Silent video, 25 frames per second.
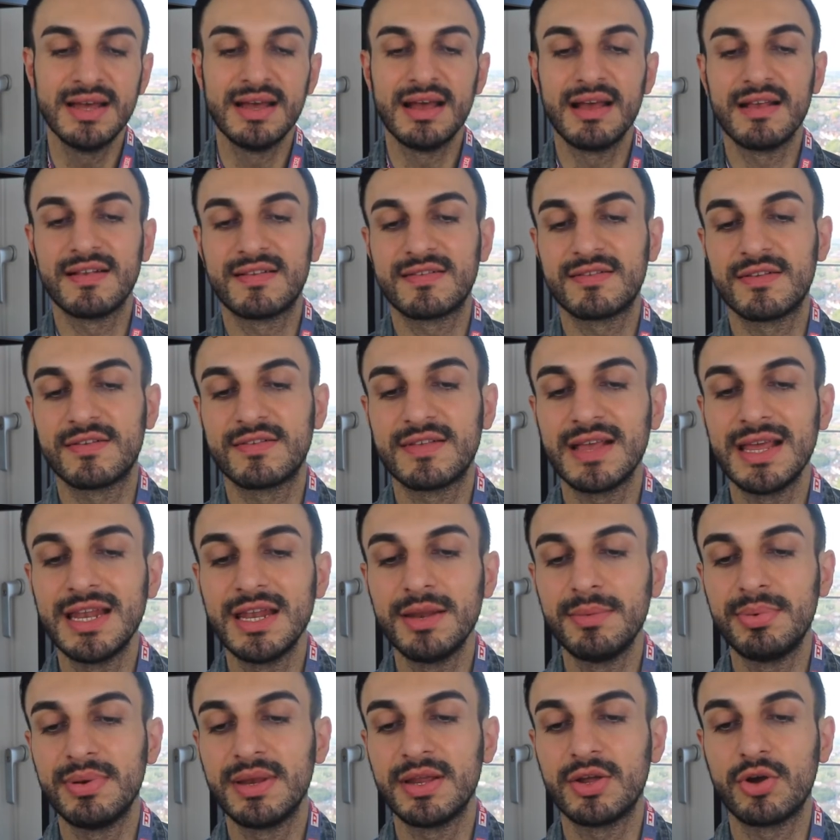Is
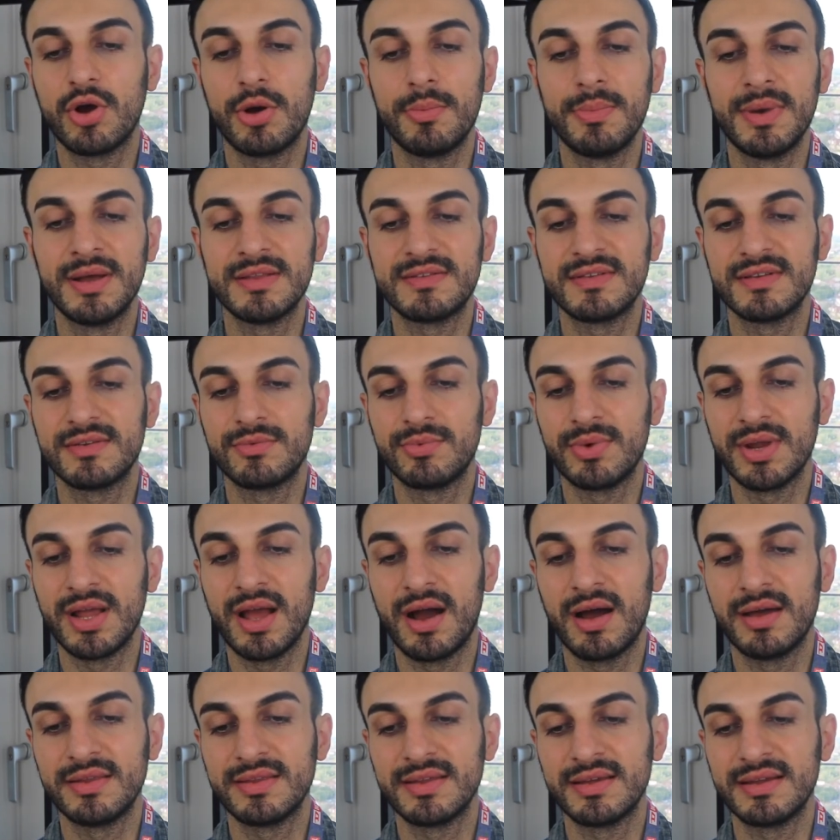sustainably committed
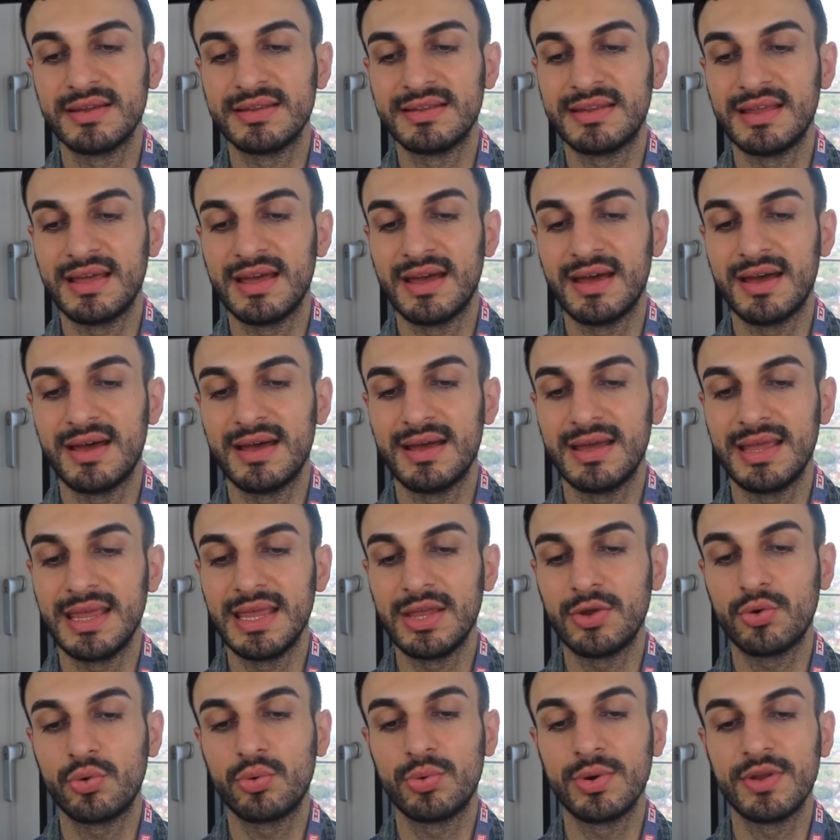regarding their
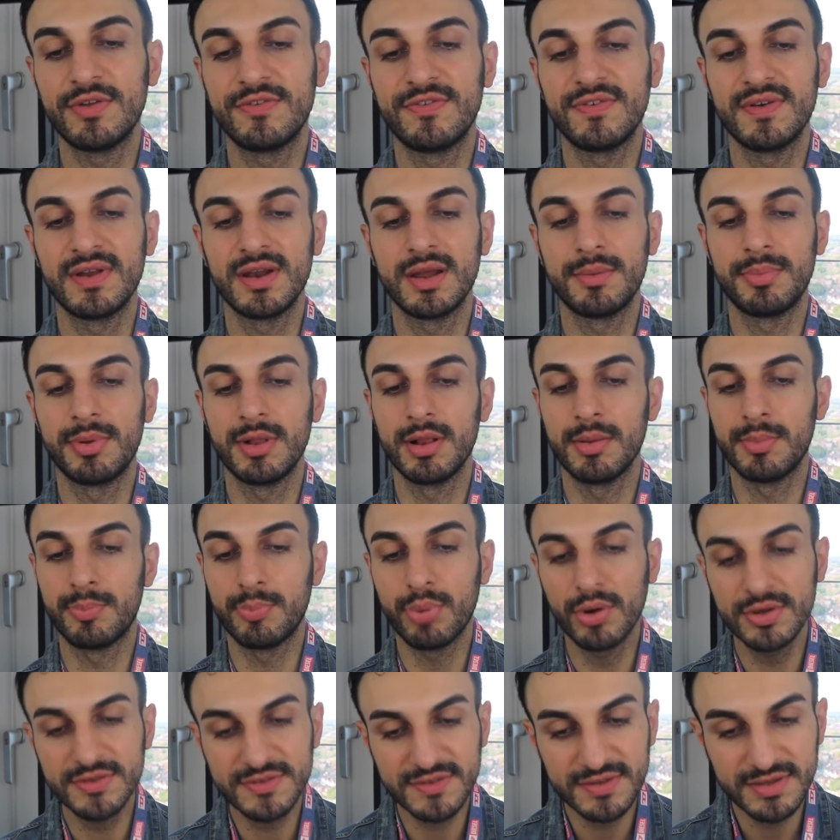eco-refillable
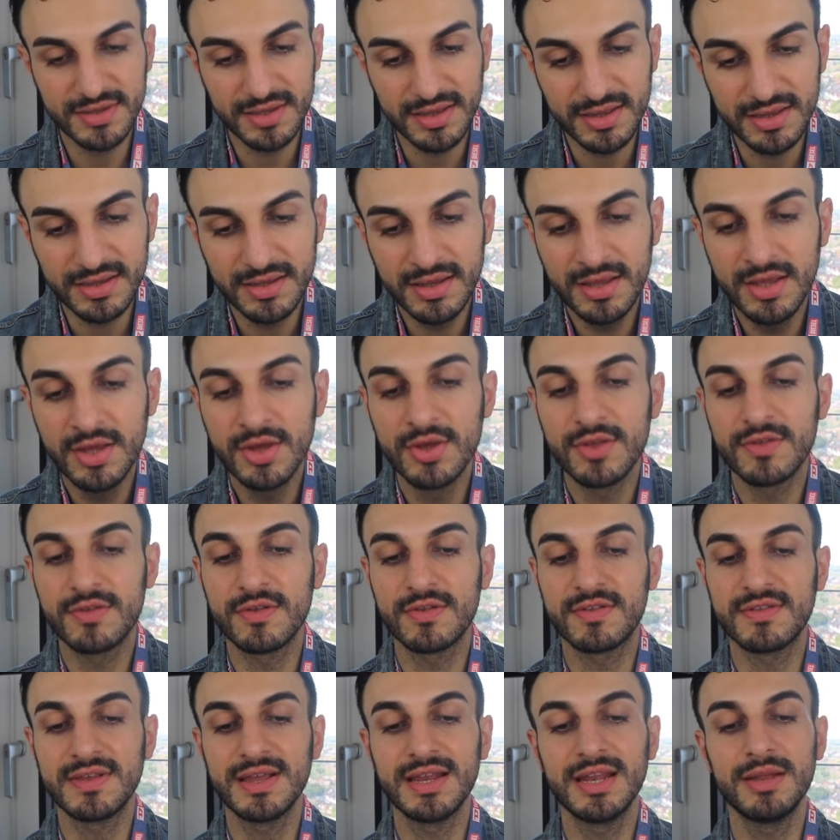bottle,
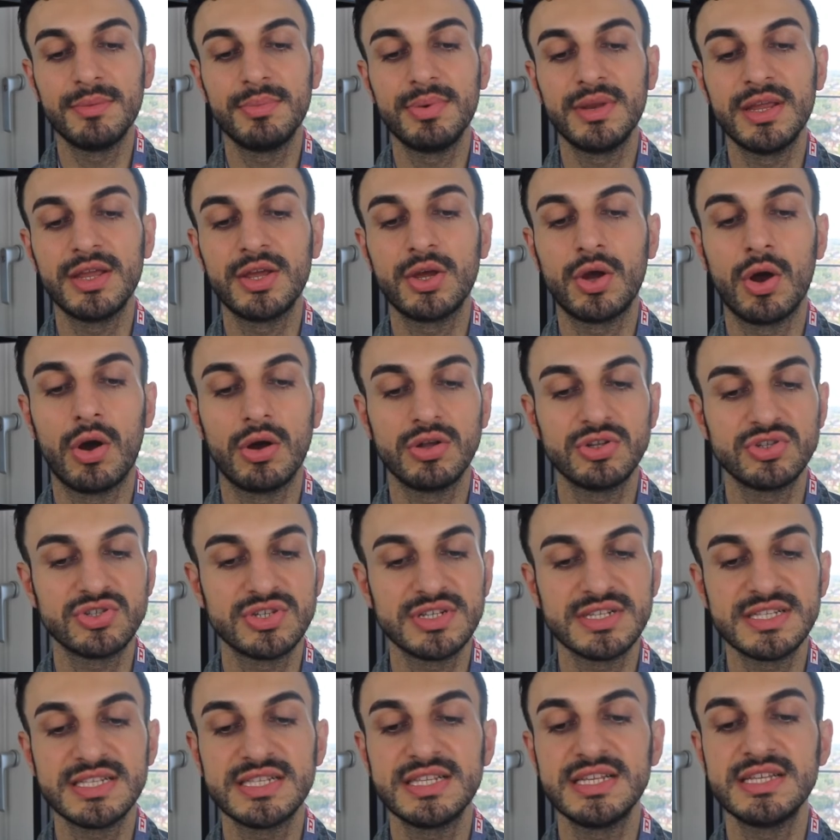sustainably
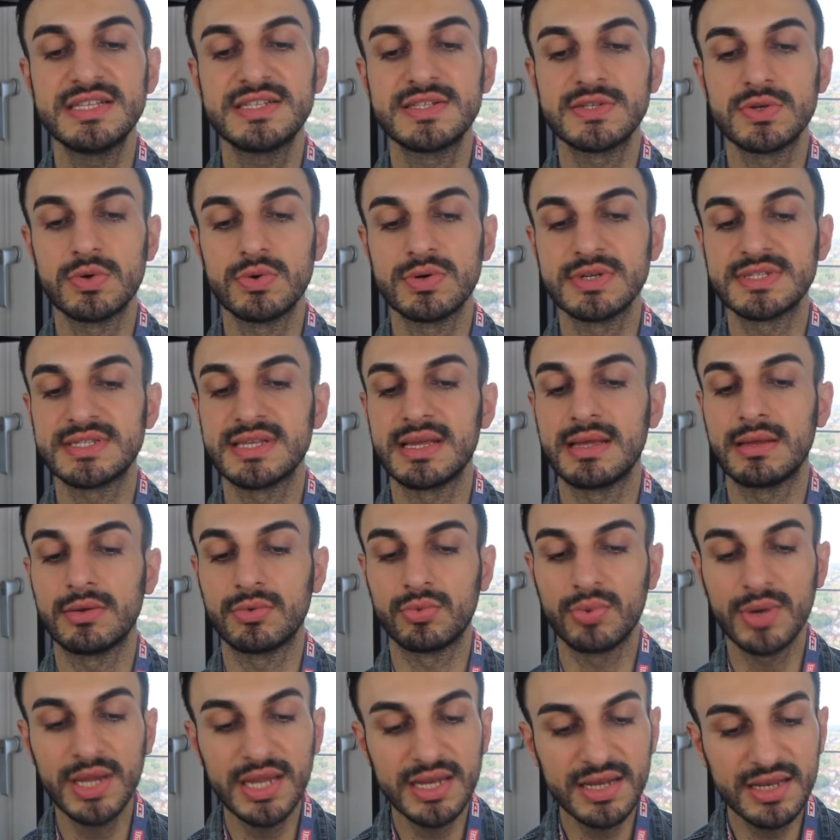consciously sourced
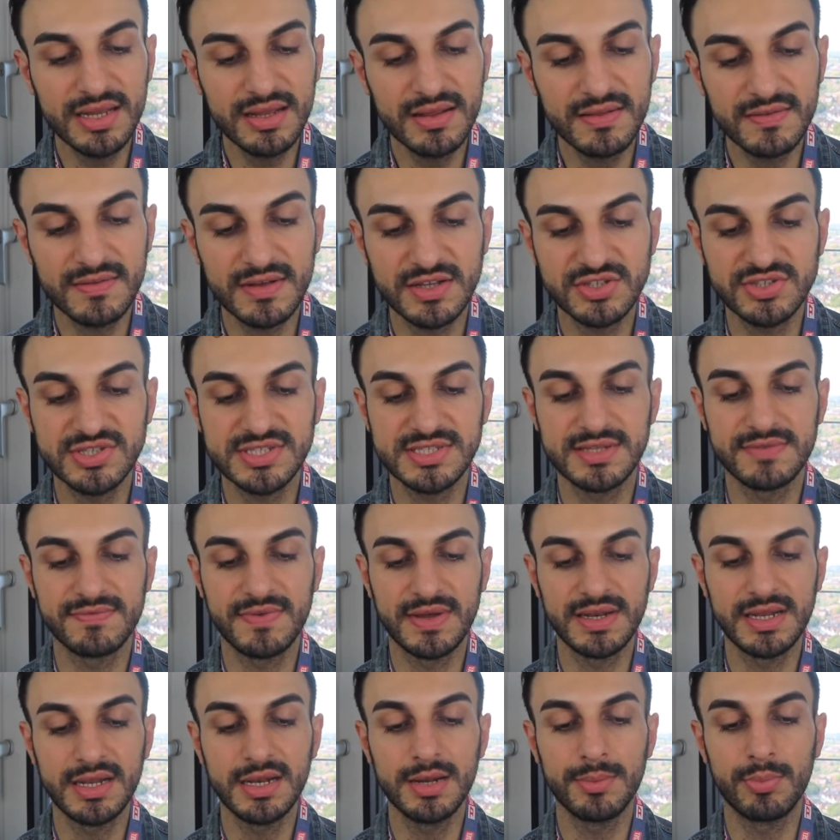ingredients such as the
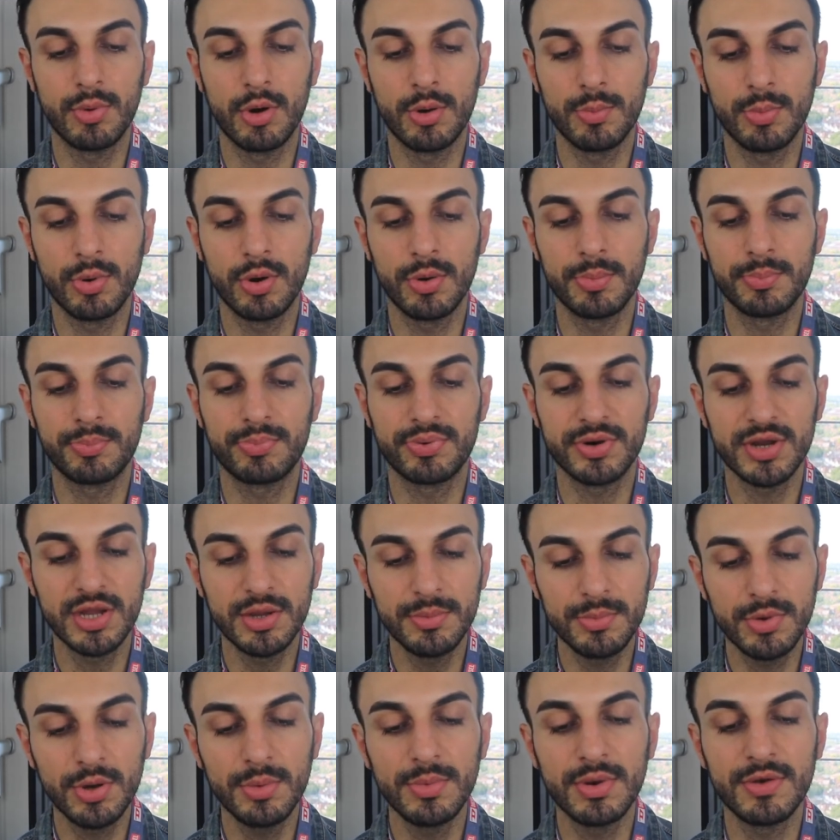vanilla bonbon
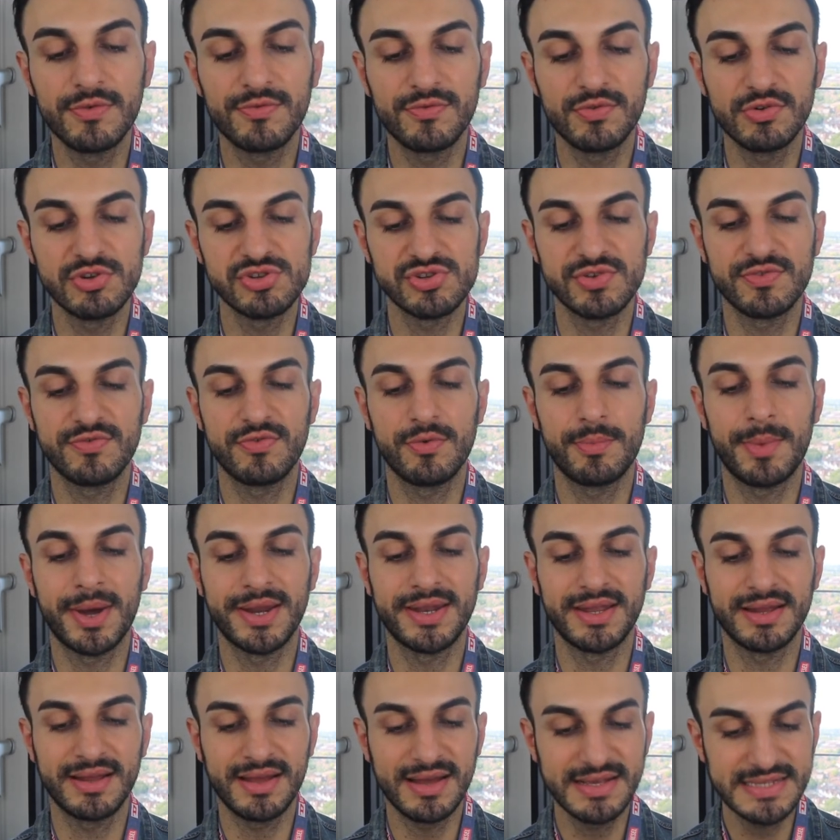premium infusion from
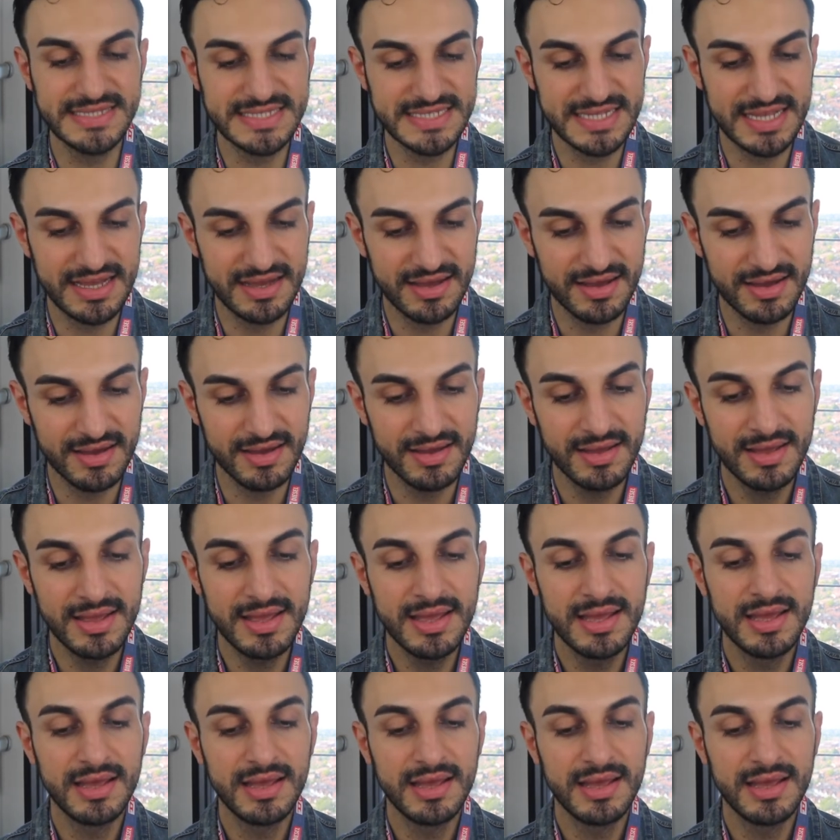Madagascar.